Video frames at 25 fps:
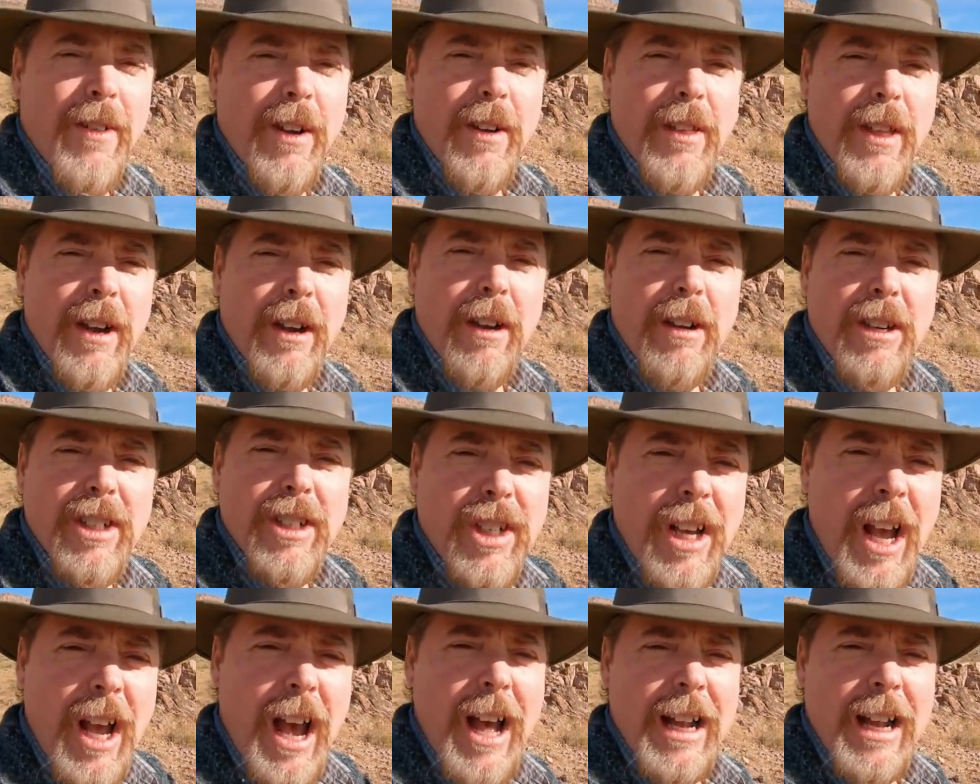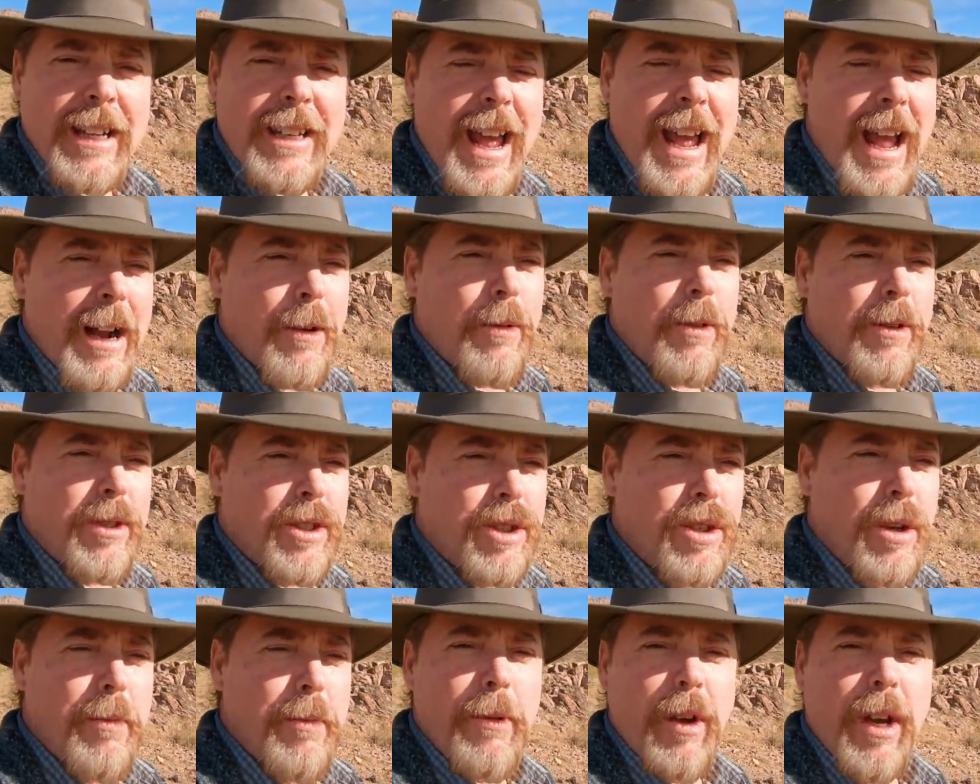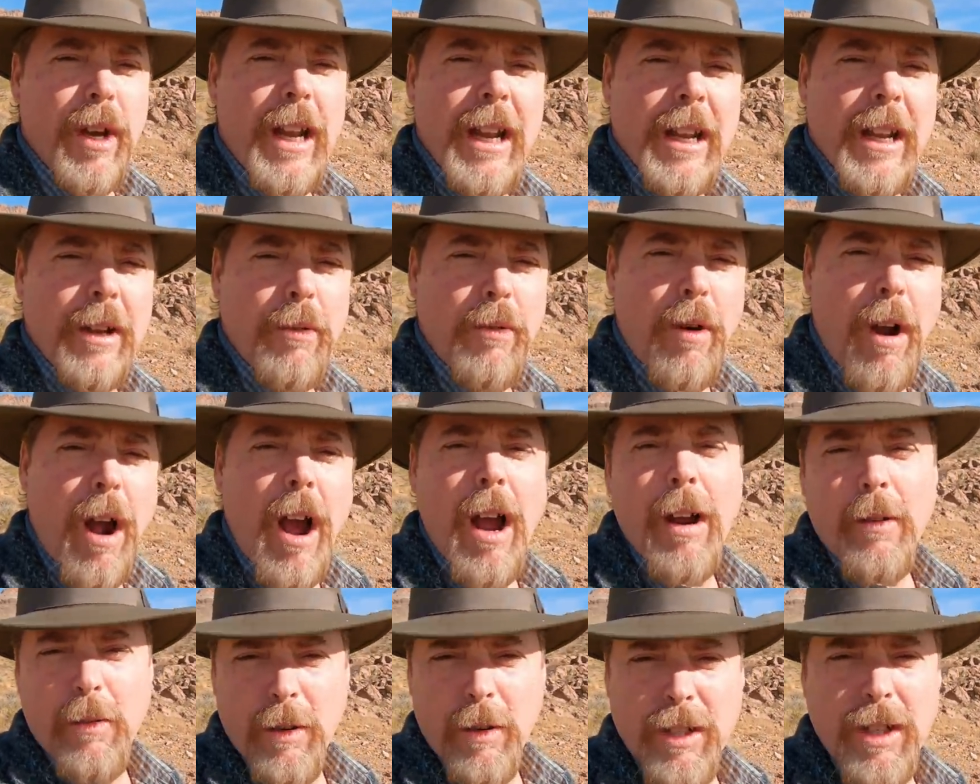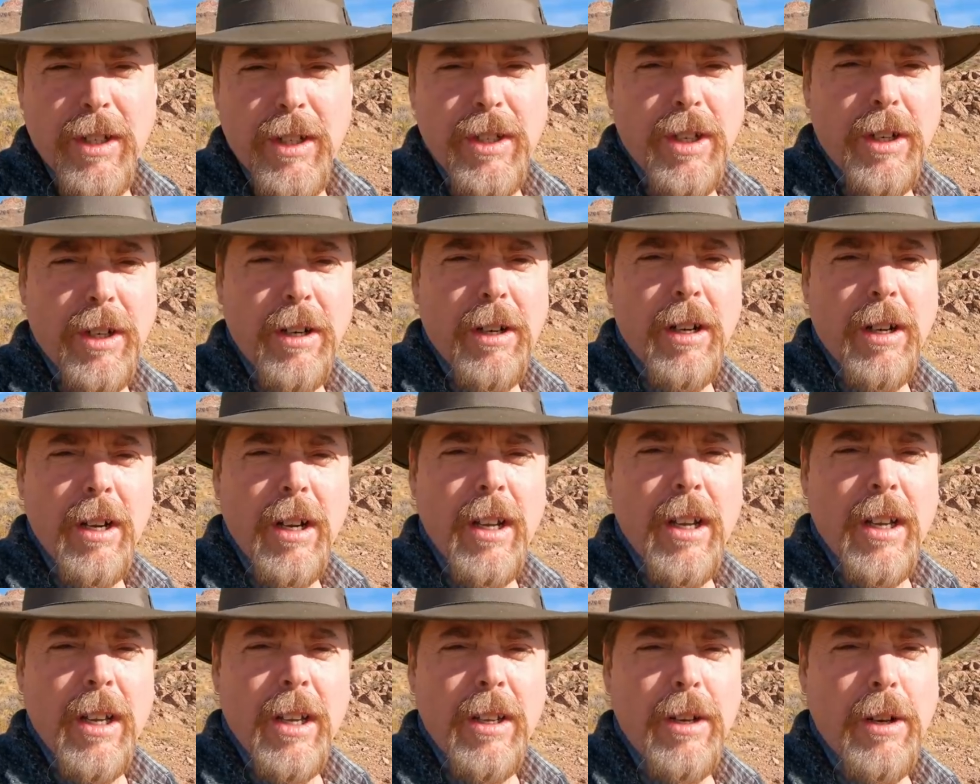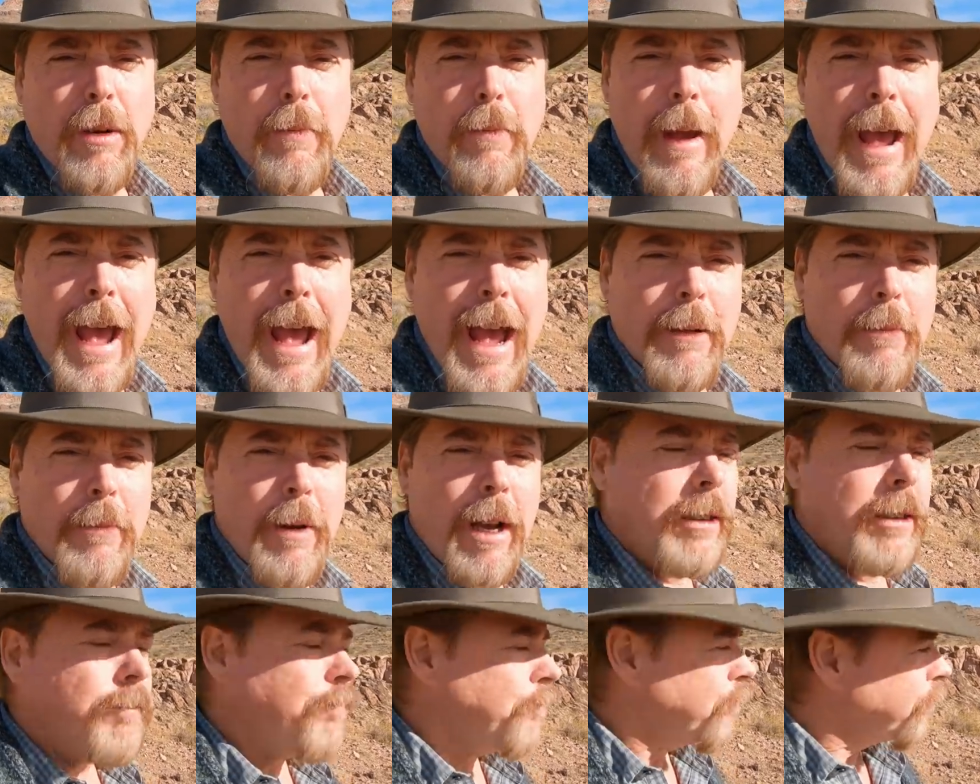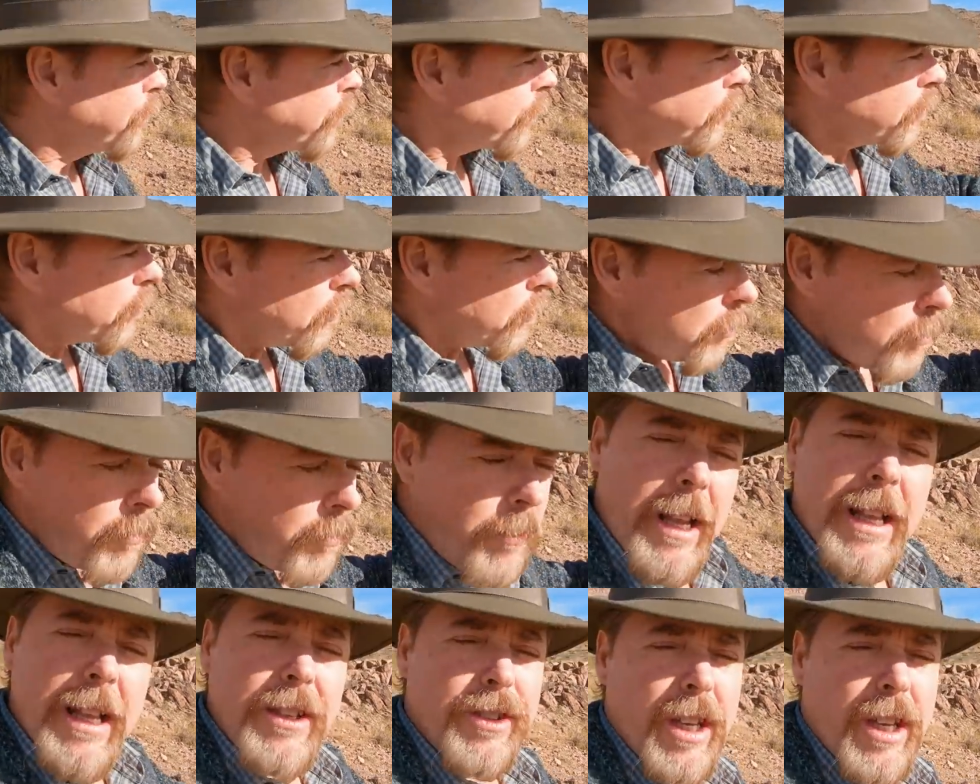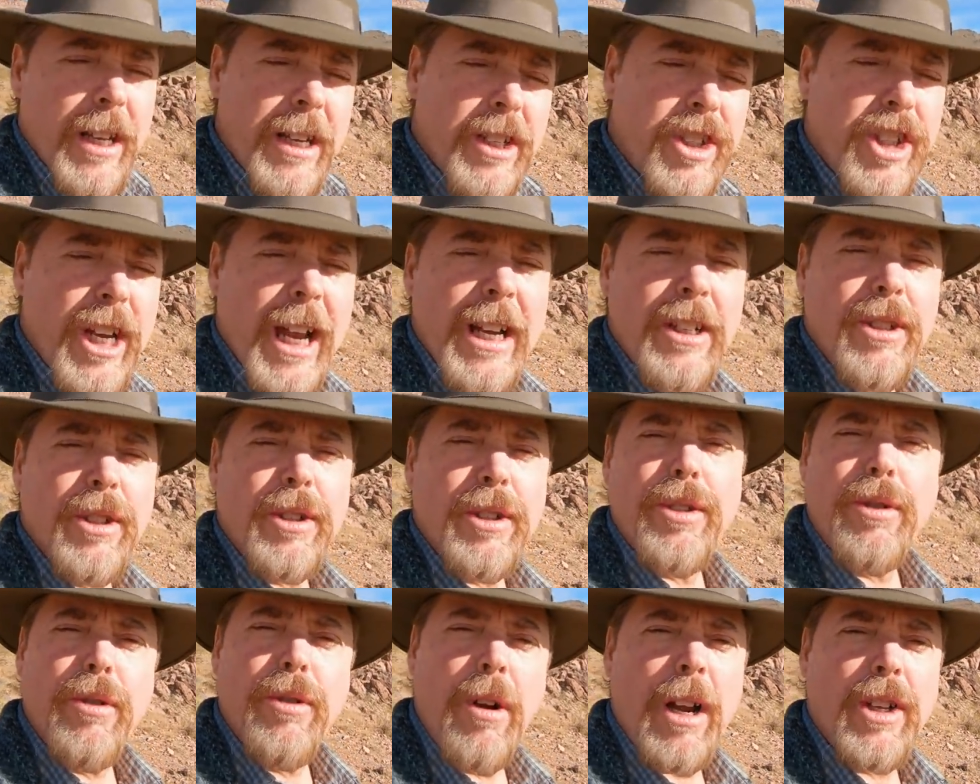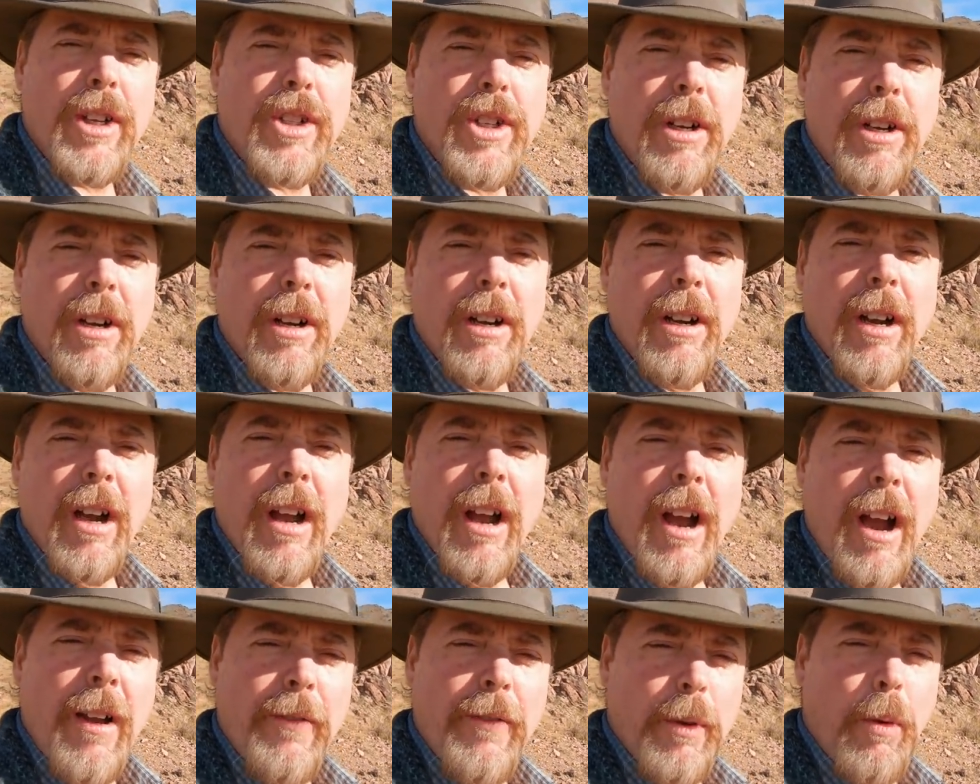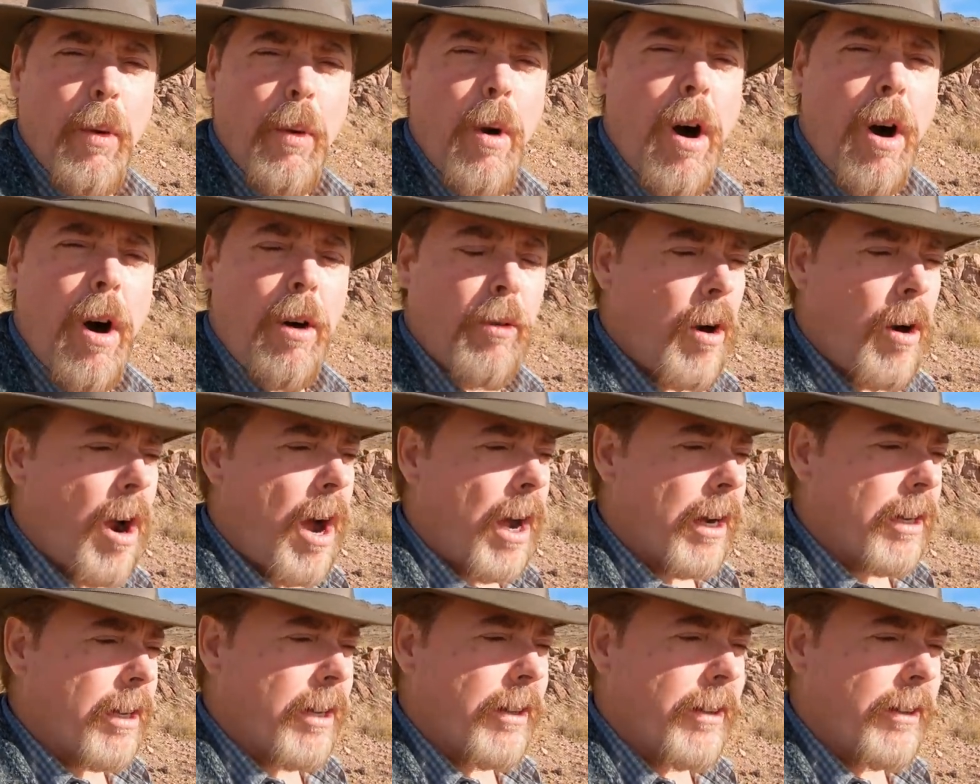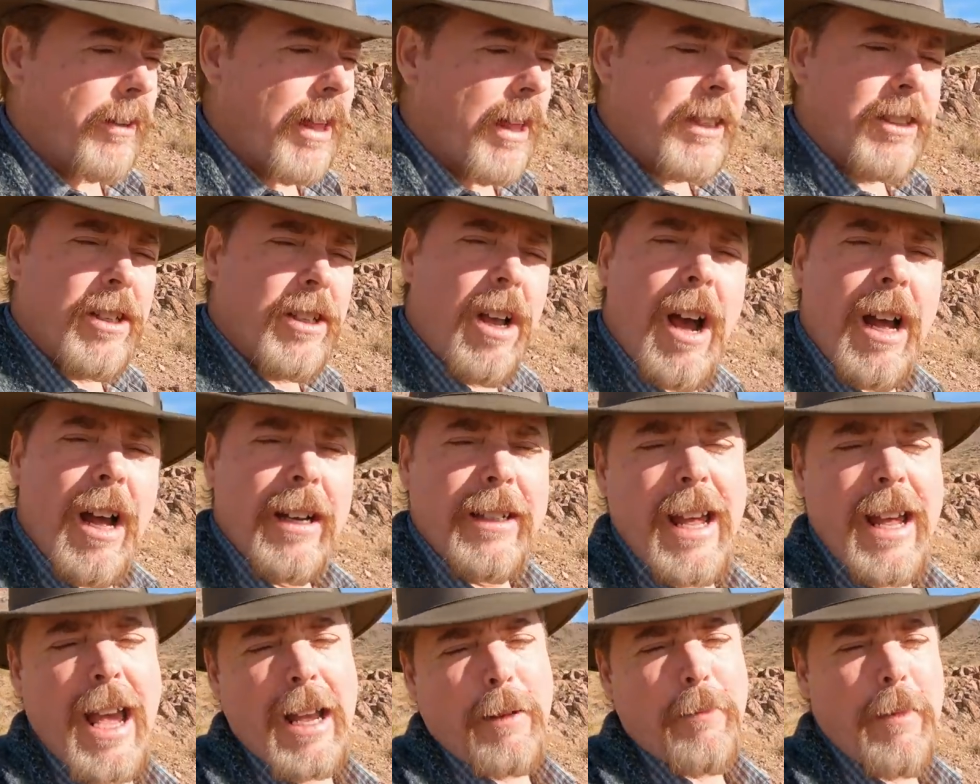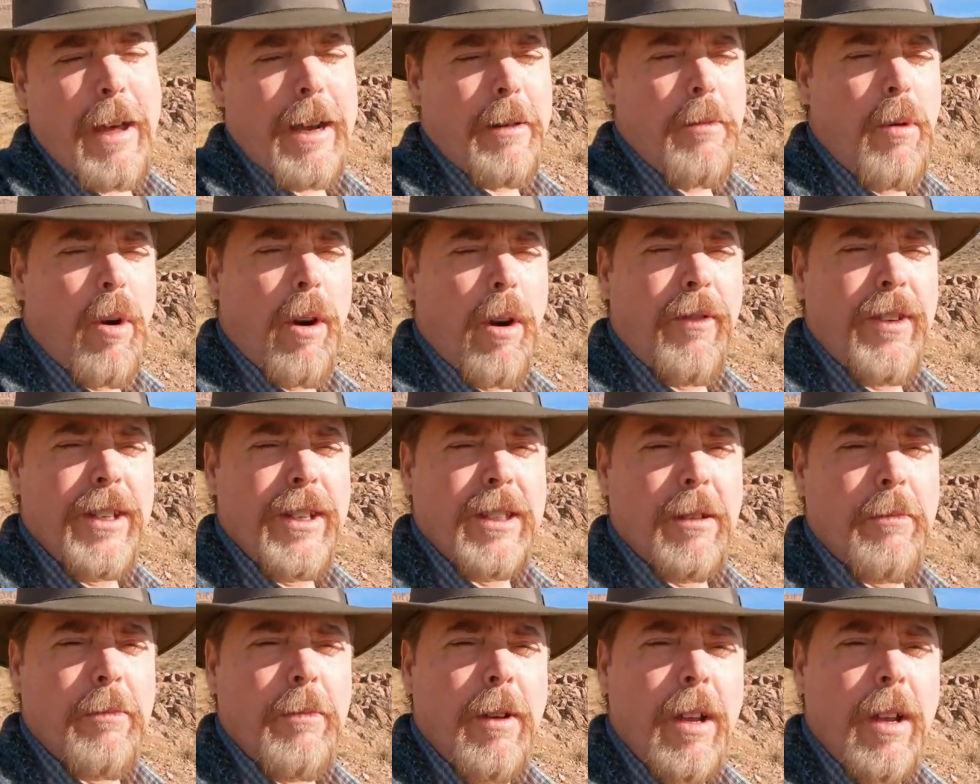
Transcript: there is contact with superheated rock, which is your magma, it's going to change the structure of the wall rock. That's contact metamorphism.